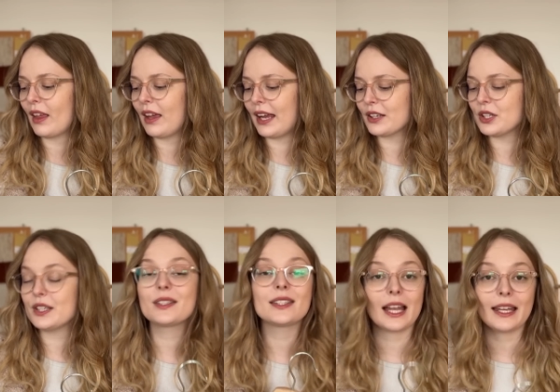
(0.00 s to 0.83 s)
actually
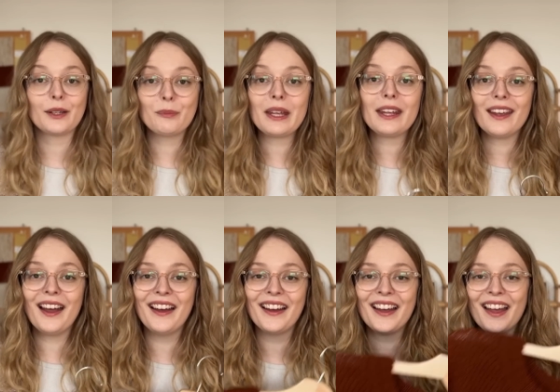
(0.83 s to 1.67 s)
selling me
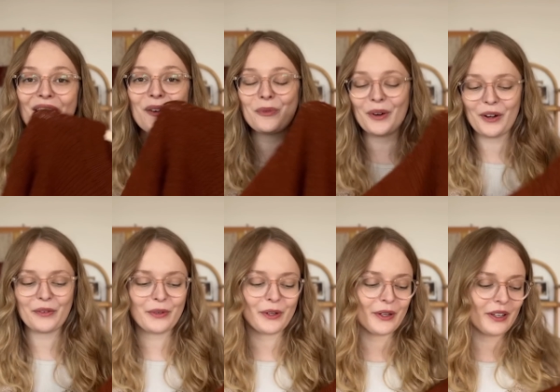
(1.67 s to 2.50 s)
one of
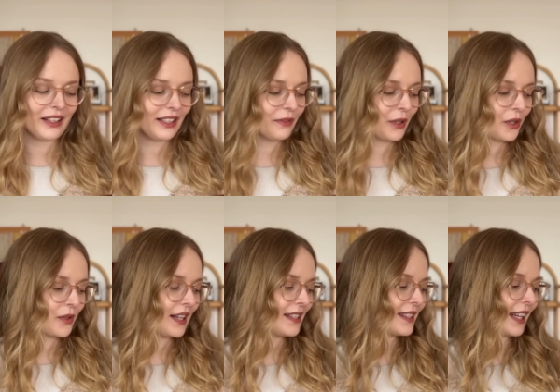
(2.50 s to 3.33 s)
her Leave No
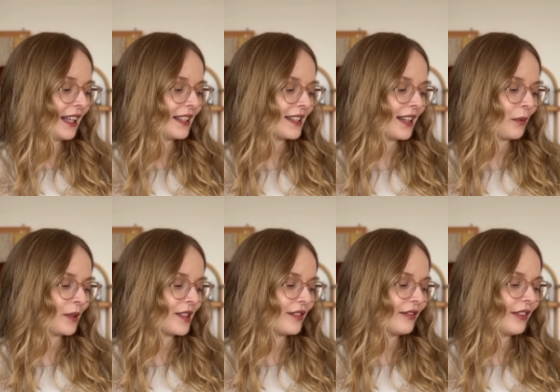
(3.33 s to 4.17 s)
Trace skeins that
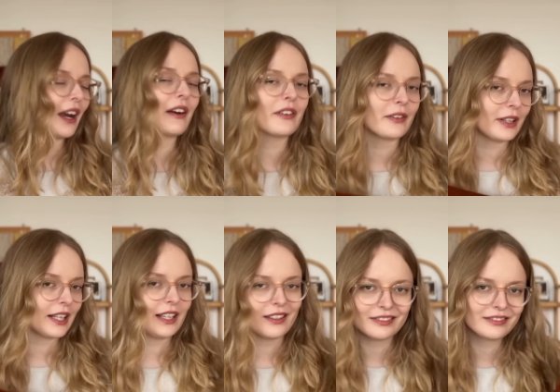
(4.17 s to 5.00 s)
was
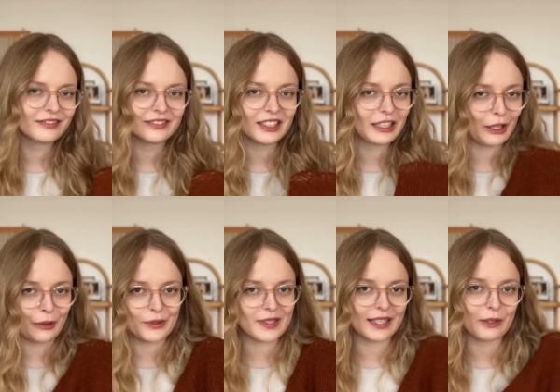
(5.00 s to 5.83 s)
very
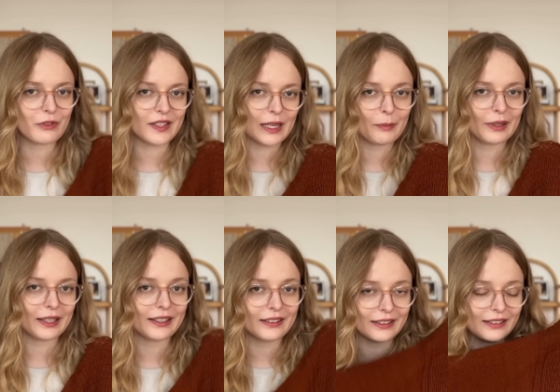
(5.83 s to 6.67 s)
closely
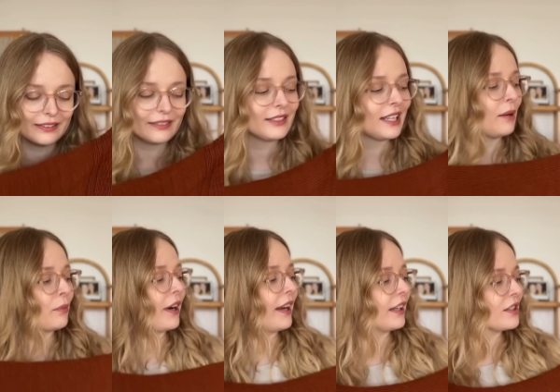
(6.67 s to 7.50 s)
resembling
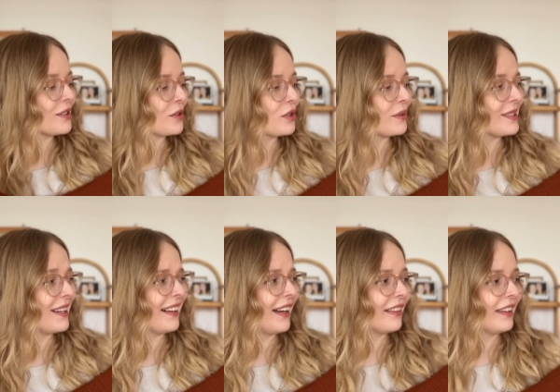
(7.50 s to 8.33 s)
Daybreak, and so she was
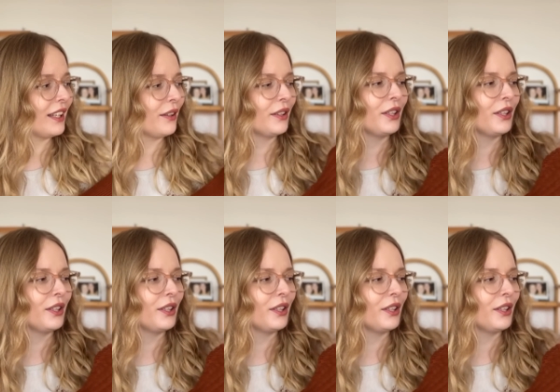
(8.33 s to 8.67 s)
like, I think you can